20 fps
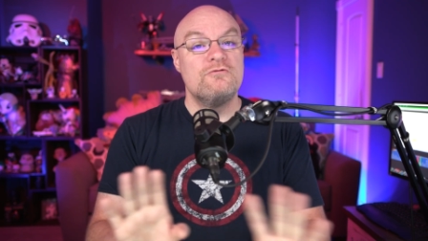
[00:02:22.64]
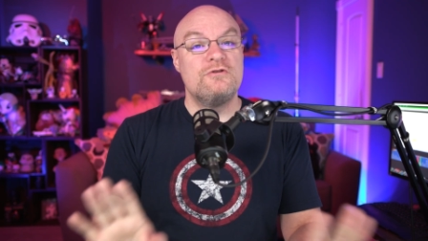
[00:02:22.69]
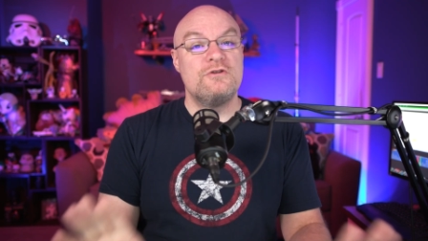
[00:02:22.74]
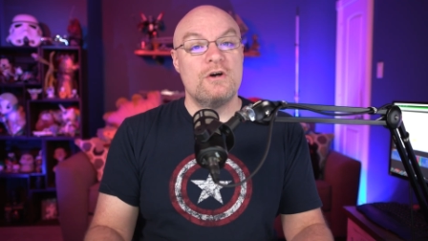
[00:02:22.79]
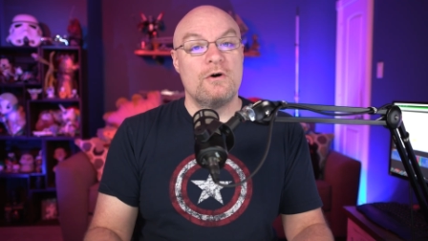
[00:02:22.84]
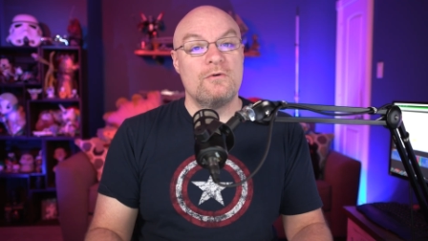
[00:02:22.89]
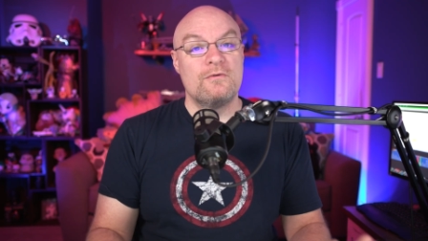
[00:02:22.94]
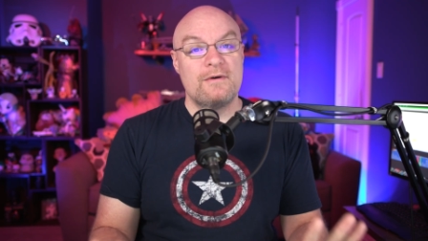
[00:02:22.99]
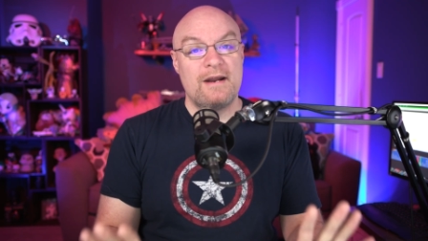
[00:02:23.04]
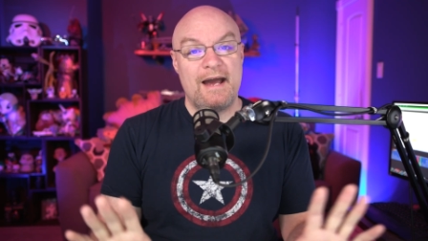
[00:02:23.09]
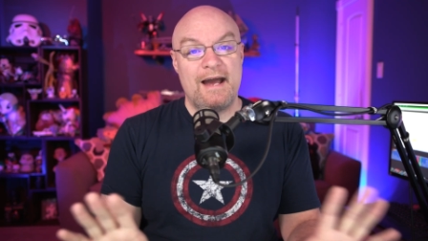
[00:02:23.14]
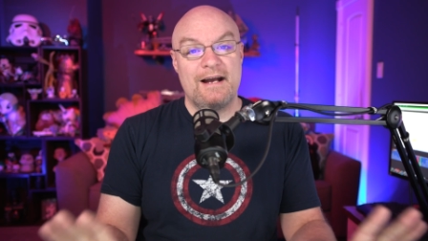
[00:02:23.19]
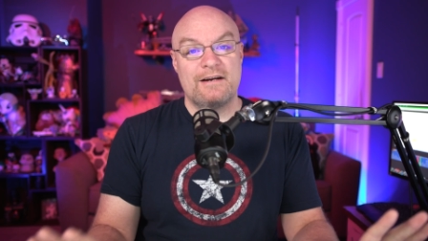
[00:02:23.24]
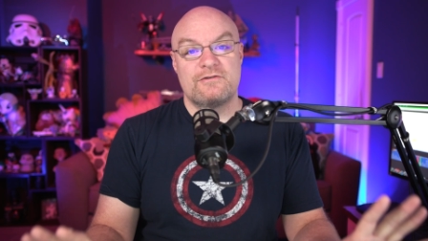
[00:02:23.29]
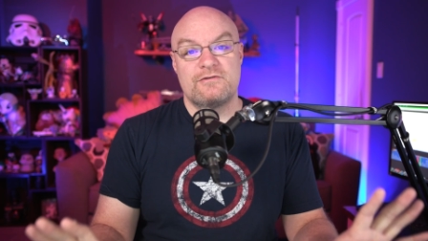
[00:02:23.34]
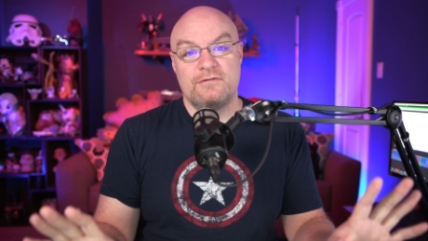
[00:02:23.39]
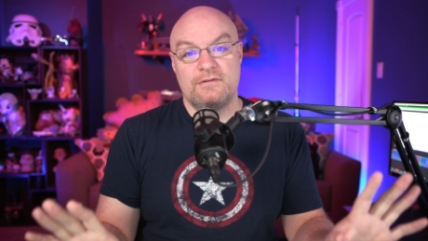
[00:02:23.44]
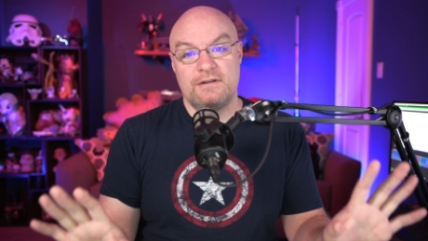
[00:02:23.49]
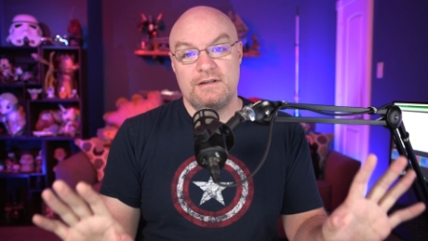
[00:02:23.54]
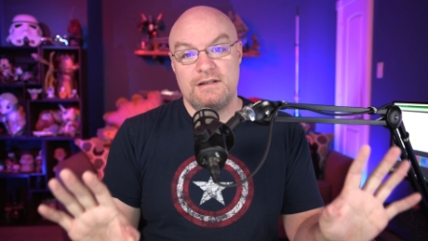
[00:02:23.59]
Don't
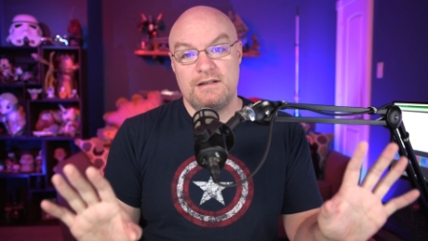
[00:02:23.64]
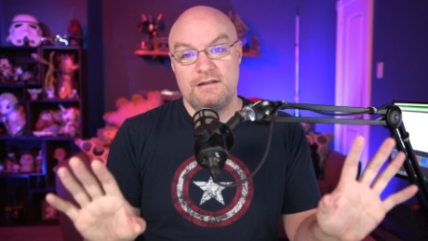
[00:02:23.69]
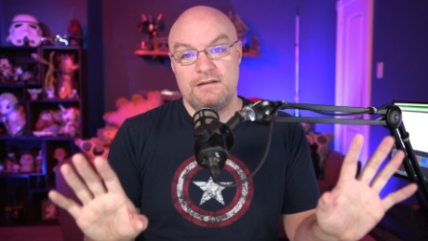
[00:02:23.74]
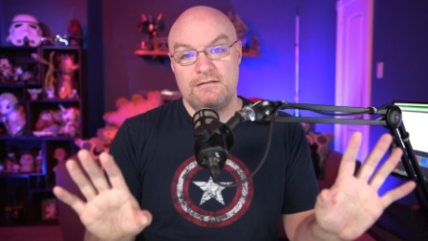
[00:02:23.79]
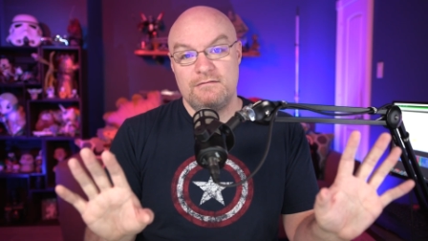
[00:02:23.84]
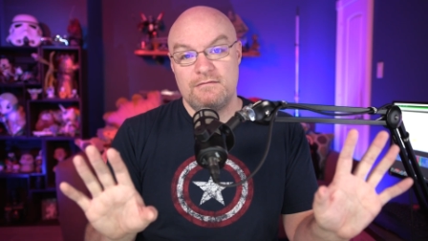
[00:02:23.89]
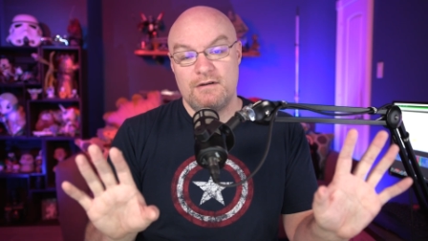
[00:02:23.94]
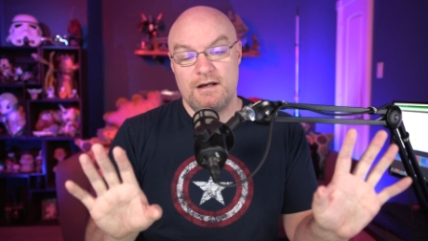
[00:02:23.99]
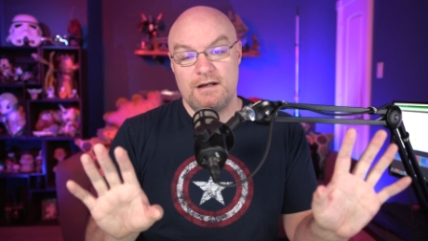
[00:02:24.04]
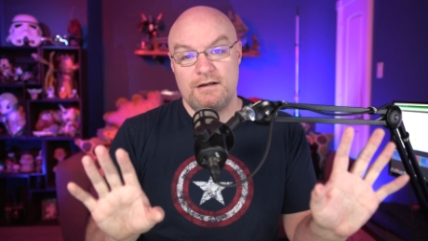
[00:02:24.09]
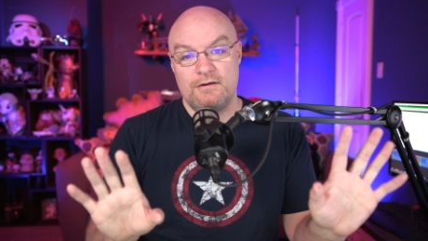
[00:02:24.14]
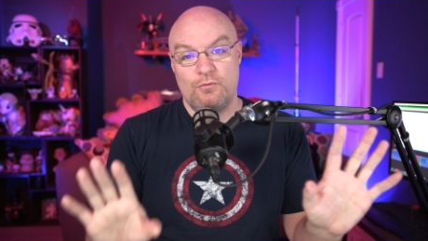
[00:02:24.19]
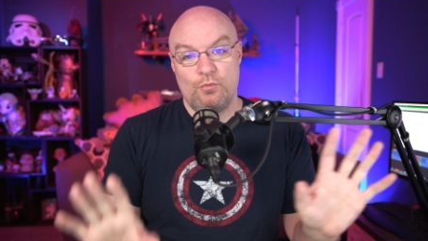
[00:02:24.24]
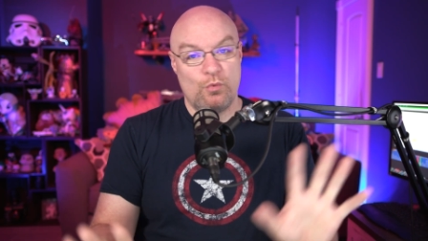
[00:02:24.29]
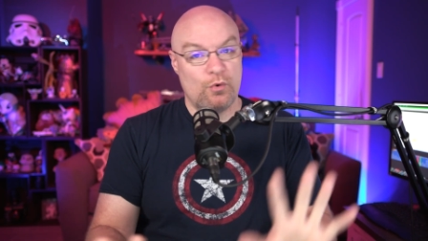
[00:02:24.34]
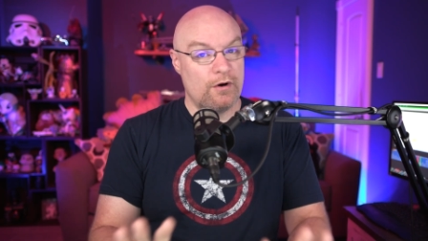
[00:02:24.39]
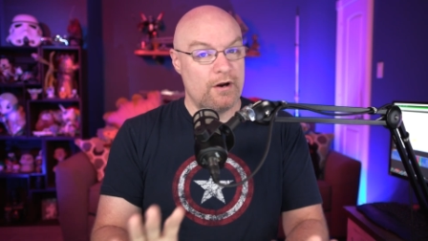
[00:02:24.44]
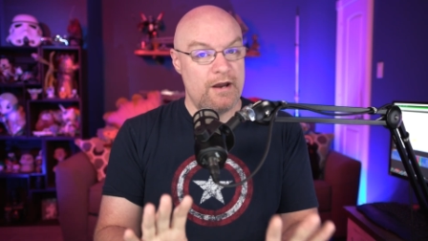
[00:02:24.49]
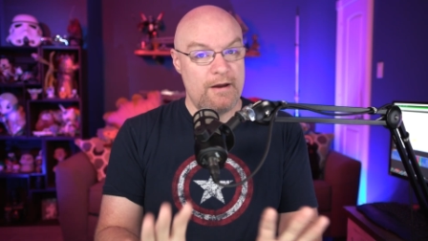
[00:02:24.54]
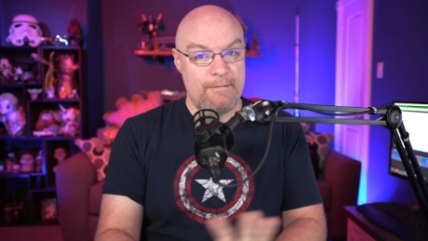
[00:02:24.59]
actually uh,
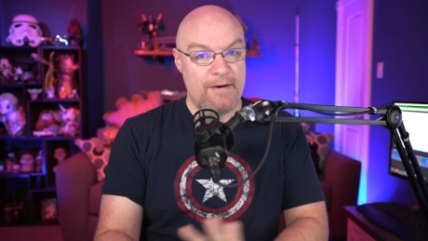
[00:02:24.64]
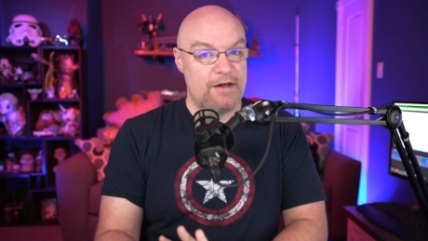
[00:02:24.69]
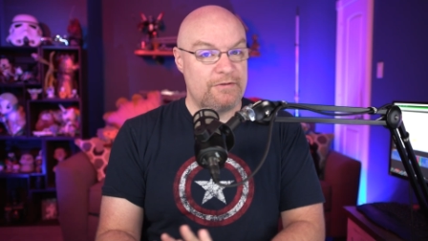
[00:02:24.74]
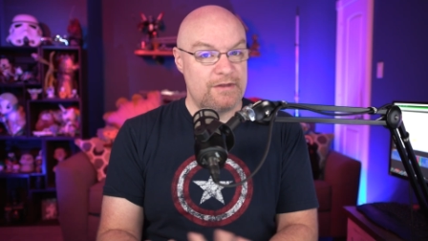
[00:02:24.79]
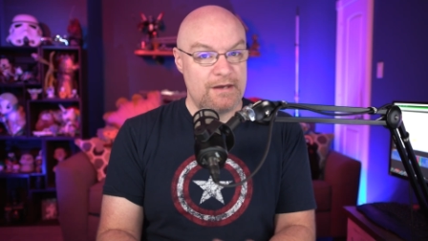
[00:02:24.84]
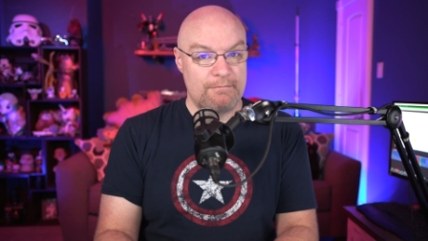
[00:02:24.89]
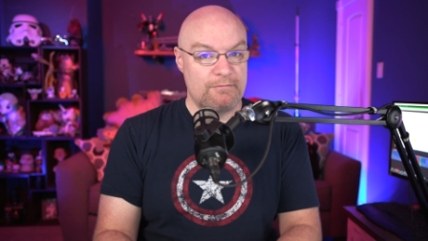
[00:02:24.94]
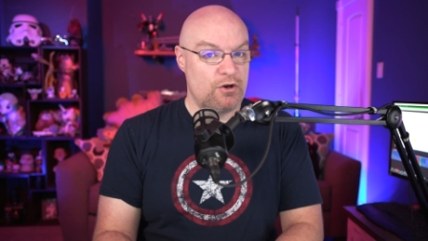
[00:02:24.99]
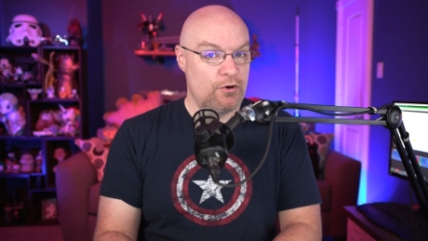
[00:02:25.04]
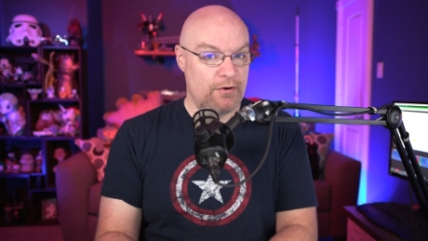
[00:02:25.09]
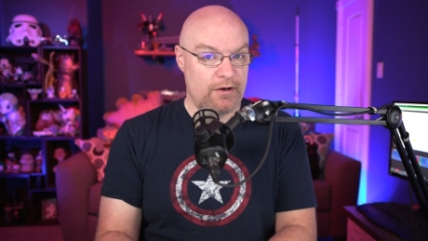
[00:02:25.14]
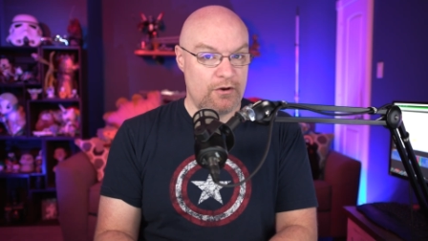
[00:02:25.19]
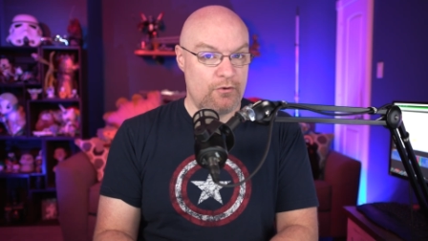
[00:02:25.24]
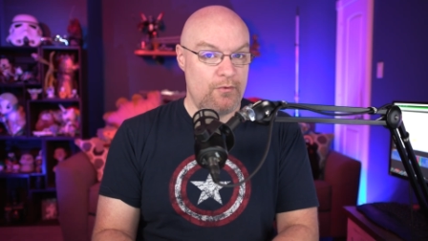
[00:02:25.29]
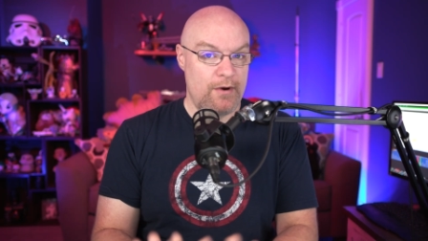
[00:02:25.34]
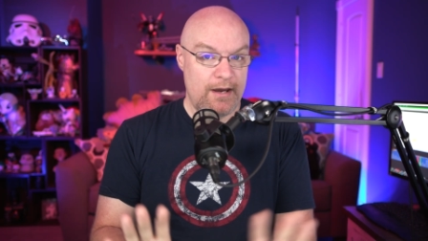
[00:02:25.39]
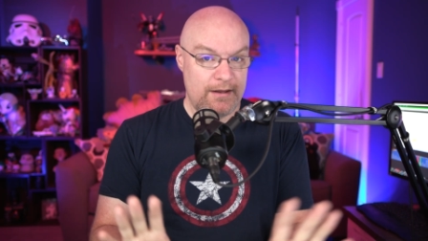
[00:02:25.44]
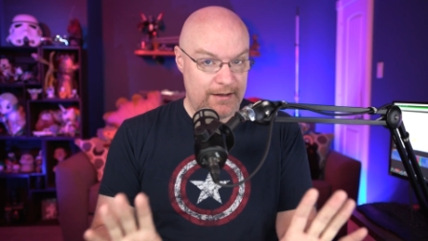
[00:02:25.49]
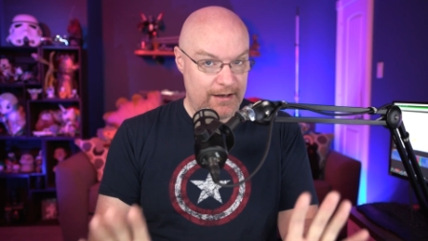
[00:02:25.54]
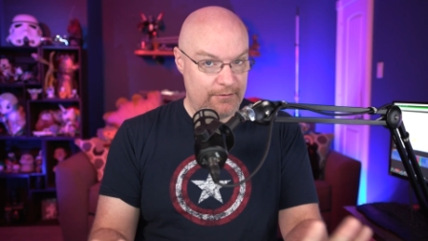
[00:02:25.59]
worry about them going away.